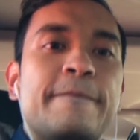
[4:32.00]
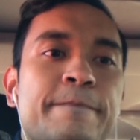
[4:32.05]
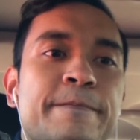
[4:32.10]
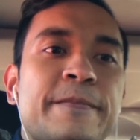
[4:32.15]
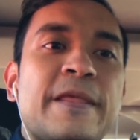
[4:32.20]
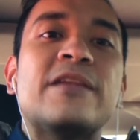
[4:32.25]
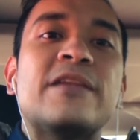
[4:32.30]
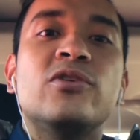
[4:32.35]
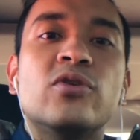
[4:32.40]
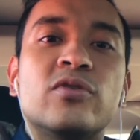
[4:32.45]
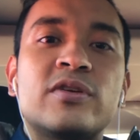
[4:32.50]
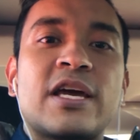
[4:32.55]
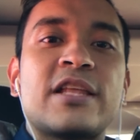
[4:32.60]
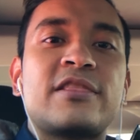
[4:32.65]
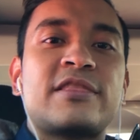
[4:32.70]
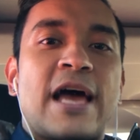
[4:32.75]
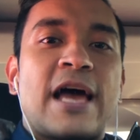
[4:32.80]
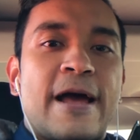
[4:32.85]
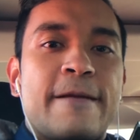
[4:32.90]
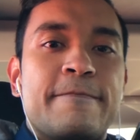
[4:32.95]
And you'll get
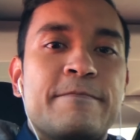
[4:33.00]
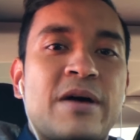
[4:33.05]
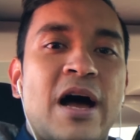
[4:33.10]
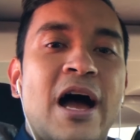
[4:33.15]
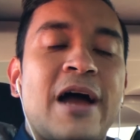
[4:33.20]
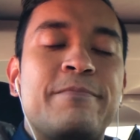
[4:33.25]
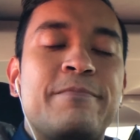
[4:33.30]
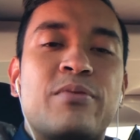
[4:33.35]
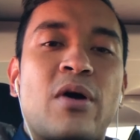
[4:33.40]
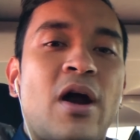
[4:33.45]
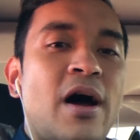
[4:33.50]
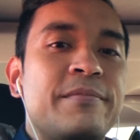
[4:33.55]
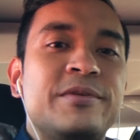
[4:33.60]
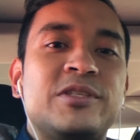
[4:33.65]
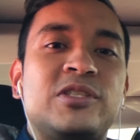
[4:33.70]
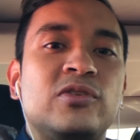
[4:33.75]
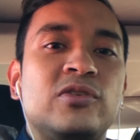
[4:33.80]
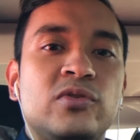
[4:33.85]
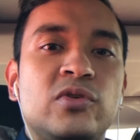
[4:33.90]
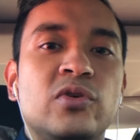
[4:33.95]
that. I
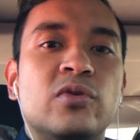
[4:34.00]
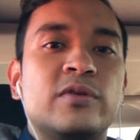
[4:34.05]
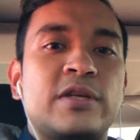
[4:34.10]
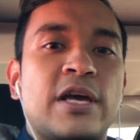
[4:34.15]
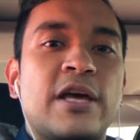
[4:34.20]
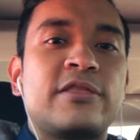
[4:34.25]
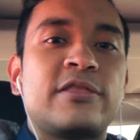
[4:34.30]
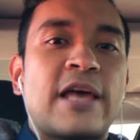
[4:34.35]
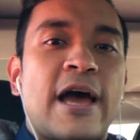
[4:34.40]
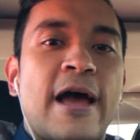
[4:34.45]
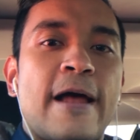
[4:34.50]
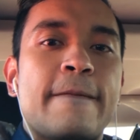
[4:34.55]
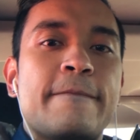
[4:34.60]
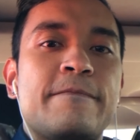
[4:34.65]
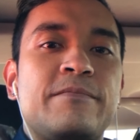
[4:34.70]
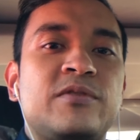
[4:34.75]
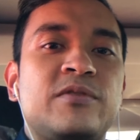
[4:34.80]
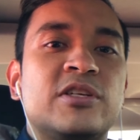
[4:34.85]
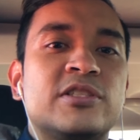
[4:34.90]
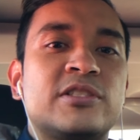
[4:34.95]
promise you'll get that.
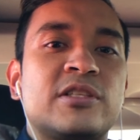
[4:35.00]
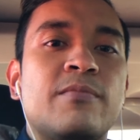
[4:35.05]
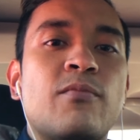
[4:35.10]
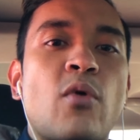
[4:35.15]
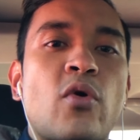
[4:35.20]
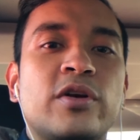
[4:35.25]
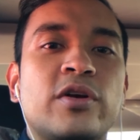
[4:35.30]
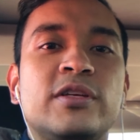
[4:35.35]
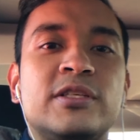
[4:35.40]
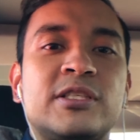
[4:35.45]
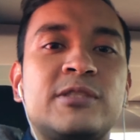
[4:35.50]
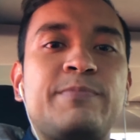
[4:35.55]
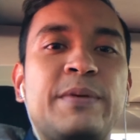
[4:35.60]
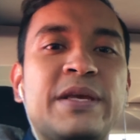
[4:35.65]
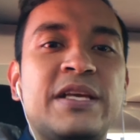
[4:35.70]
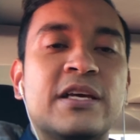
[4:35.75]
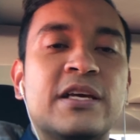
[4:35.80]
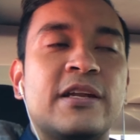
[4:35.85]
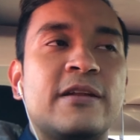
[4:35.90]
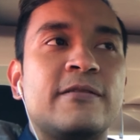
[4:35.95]
Because the more you
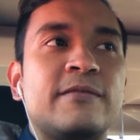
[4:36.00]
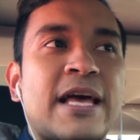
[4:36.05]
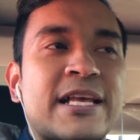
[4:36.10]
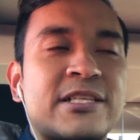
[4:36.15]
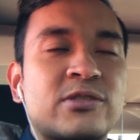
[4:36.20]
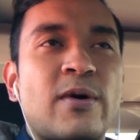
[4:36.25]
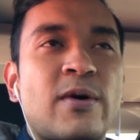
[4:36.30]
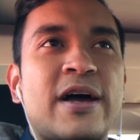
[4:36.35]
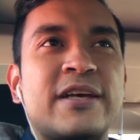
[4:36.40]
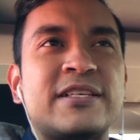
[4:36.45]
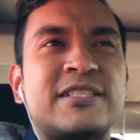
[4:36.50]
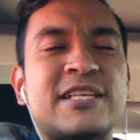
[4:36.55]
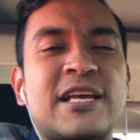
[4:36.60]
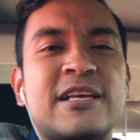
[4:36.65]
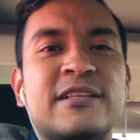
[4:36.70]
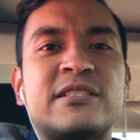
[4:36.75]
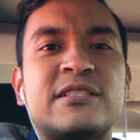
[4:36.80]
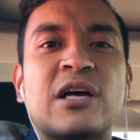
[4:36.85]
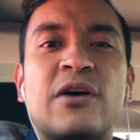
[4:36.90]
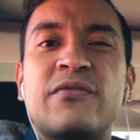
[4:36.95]
speak it, that's why I say
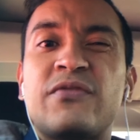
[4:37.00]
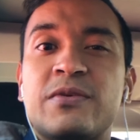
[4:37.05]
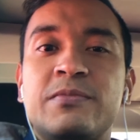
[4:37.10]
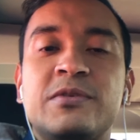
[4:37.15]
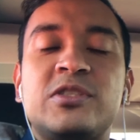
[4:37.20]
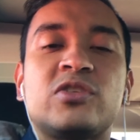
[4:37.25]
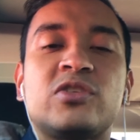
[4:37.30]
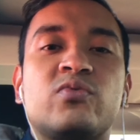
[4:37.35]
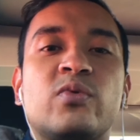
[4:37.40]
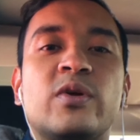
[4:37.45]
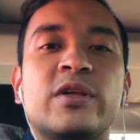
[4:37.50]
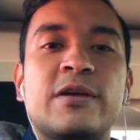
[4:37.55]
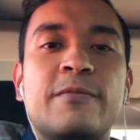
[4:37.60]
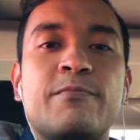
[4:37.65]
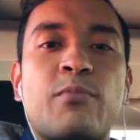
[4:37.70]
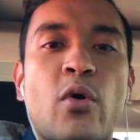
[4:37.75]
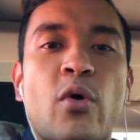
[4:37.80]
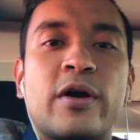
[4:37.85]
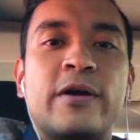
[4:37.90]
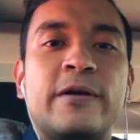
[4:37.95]
self-image is really
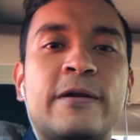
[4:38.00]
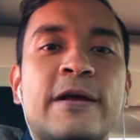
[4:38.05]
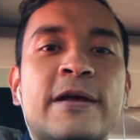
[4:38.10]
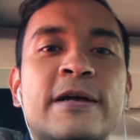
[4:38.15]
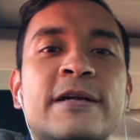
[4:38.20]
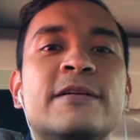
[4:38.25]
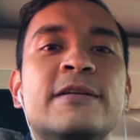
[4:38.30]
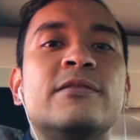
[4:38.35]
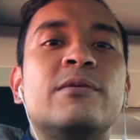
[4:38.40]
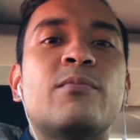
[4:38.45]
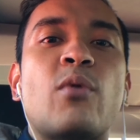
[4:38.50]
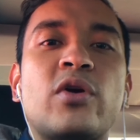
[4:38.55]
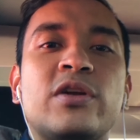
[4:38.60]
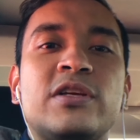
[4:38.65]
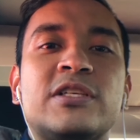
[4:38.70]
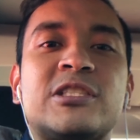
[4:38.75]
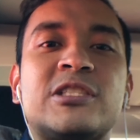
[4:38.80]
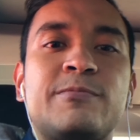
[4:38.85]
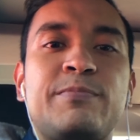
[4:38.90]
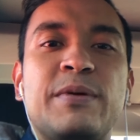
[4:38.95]
important. The more you
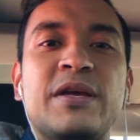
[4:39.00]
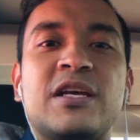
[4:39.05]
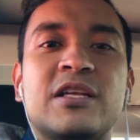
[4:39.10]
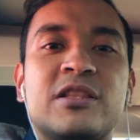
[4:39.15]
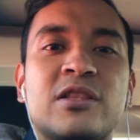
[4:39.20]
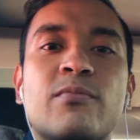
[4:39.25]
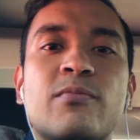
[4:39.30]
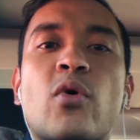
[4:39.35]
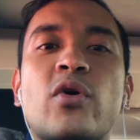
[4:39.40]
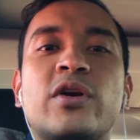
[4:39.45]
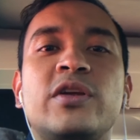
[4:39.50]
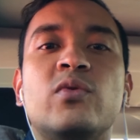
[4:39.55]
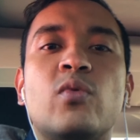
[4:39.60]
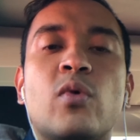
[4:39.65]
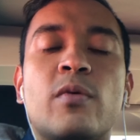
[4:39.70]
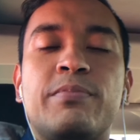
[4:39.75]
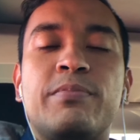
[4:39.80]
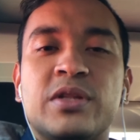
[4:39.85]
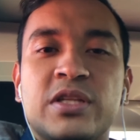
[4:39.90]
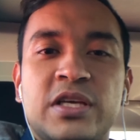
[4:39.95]
speak it, the more you
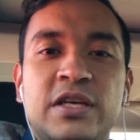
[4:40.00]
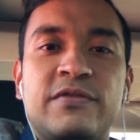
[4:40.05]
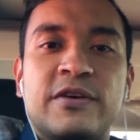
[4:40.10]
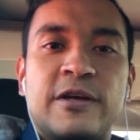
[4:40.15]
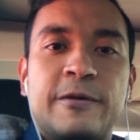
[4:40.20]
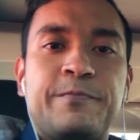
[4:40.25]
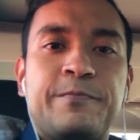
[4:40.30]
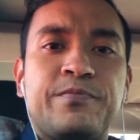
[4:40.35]
will believe it.